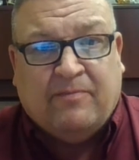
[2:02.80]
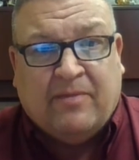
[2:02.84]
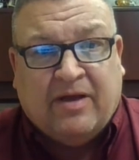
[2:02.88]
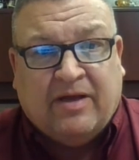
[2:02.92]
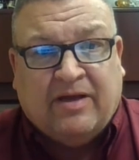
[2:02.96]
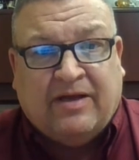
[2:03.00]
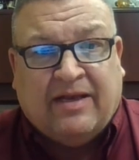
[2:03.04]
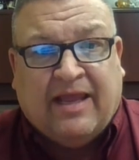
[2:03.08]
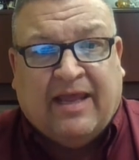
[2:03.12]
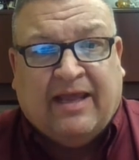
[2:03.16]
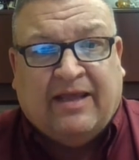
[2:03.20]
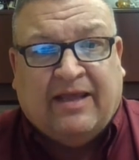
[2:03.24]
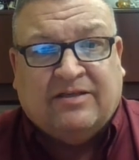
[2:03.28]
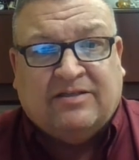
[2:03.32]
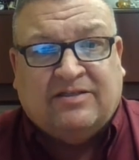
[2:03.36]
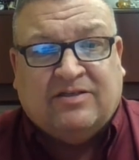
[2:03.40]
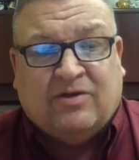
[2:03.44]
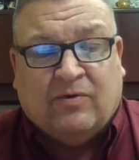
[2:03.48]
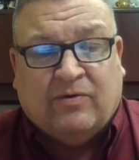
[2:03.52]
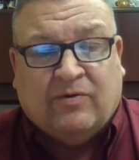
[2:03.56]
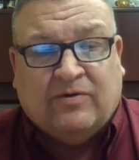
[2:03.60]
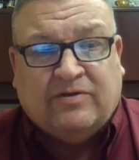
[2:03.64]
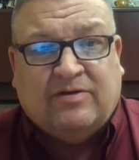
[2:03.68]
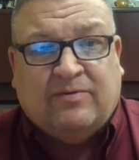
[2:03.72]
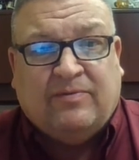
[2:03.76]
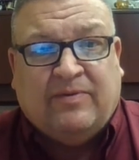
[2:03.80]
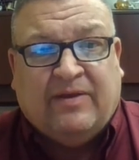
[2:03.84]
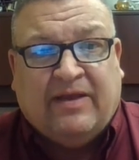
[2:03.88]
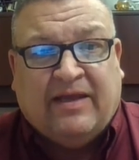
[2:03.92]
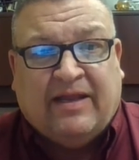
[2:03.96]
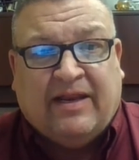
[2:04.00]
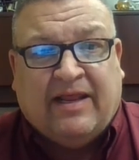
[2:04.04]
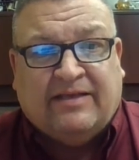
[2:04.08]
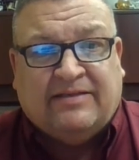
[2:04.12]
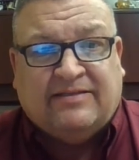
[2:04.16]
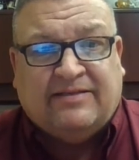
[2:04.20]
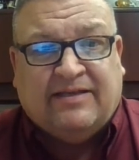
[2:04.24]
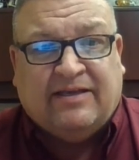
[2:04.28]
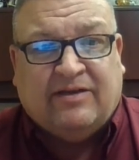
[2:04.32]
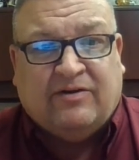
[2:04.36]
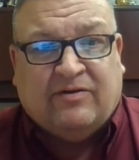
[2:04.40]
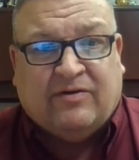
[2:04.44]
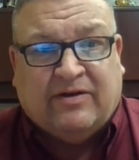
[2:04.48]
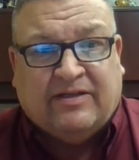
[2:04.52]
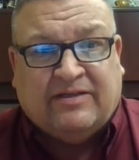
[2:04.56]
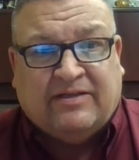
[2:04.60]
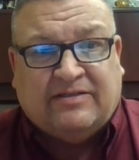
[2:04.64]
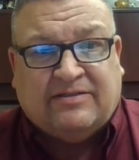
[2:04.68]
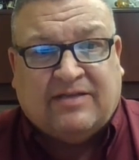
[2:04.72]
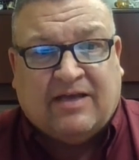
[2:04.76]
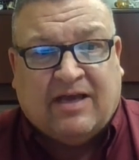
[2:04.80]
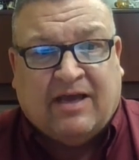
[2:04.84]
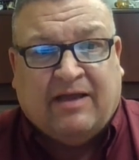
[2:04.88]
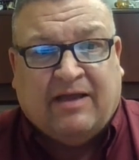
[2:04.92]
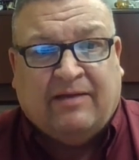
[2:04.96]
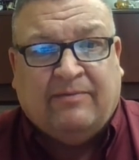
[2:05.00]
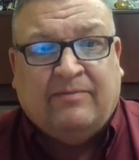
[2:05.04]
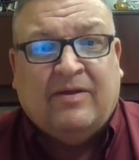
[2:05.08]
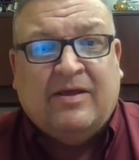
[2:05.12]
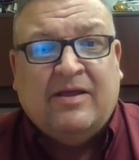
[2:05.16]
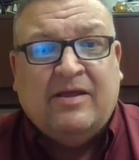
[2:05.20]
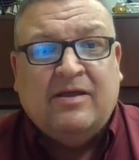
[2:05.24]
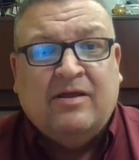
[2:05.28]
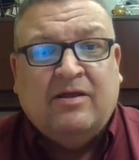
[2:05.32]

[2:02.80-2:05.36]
Monday is going to be an asynchronous time.